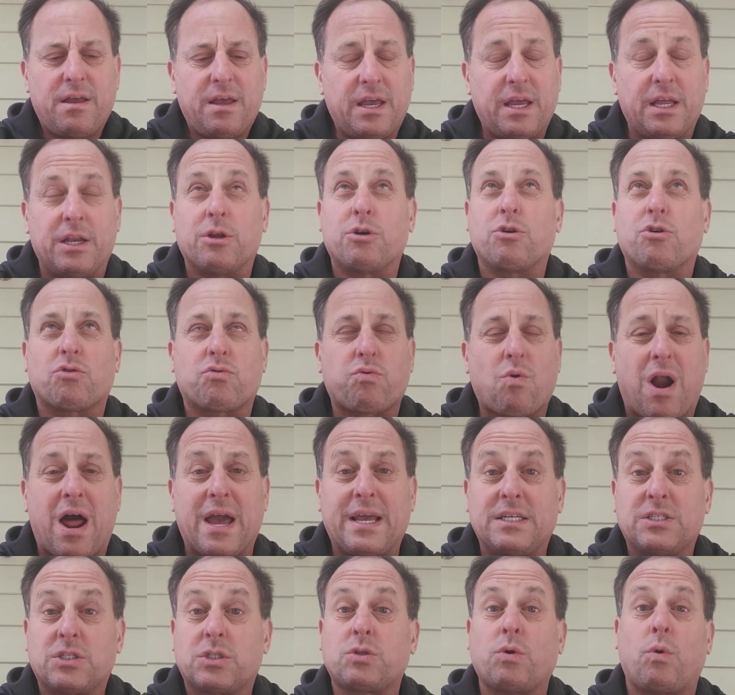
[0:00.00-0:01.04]
in
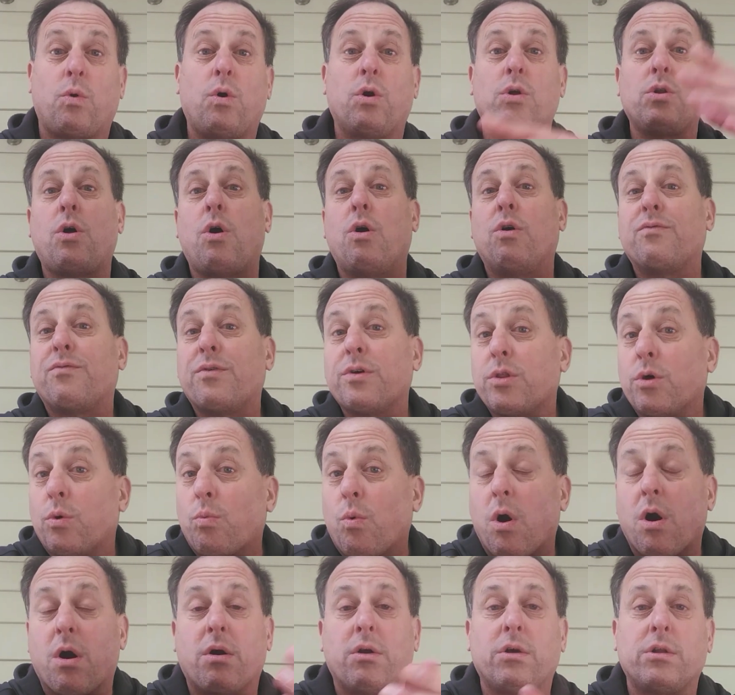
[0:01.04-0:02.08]
Christ all over the
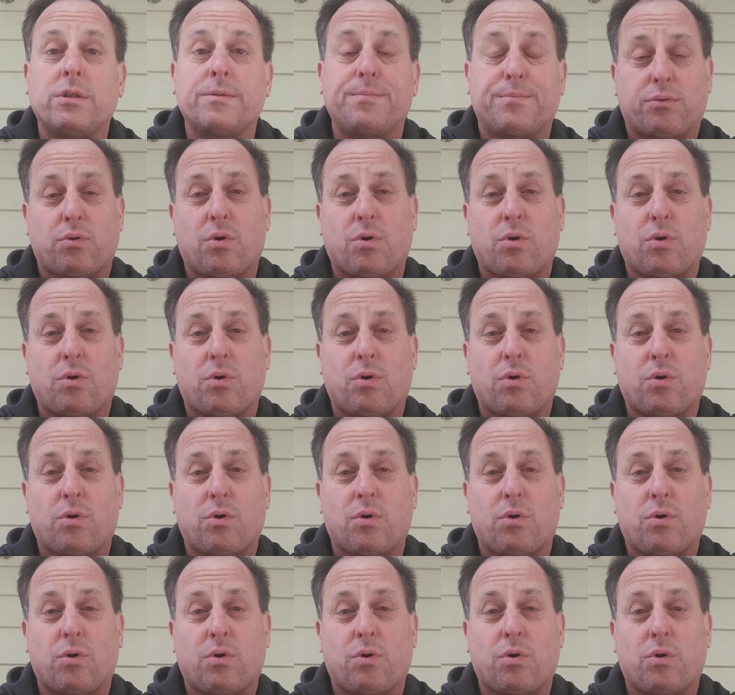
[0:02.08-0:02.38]
world.